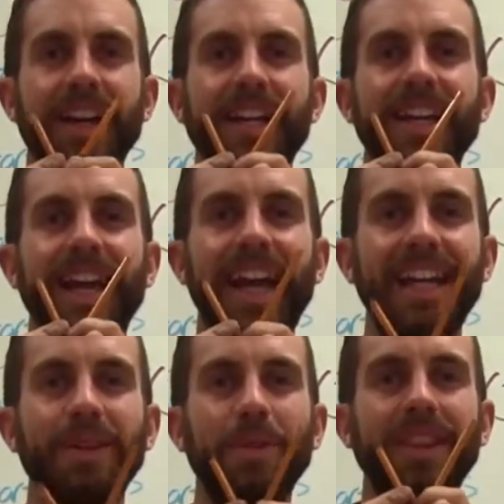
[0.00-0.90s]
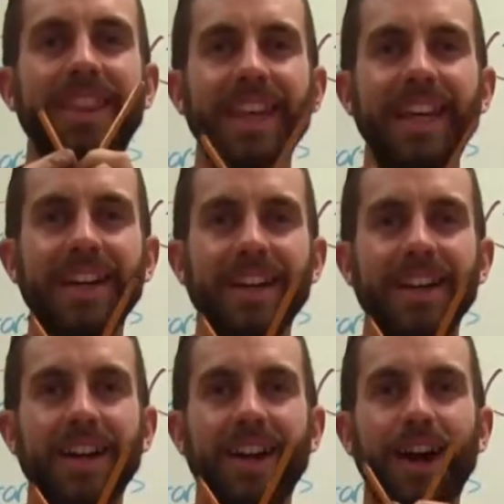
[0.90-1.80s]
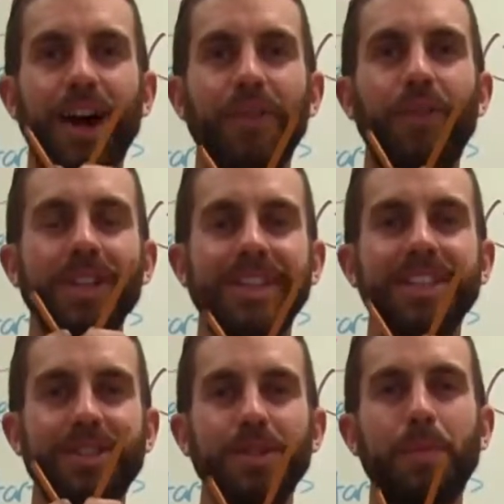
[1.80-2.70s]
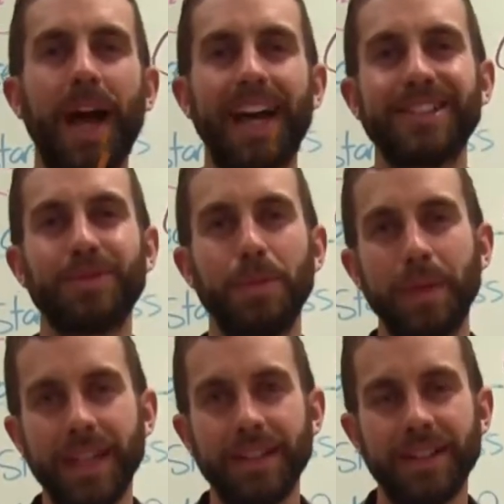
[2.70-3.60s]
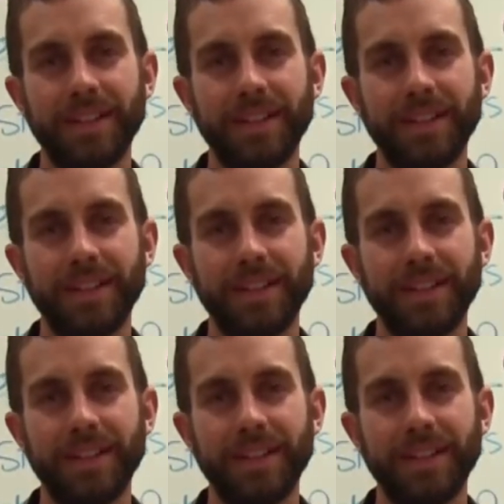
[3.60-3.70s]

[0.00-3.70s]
Can anyone think of what these two paths would be?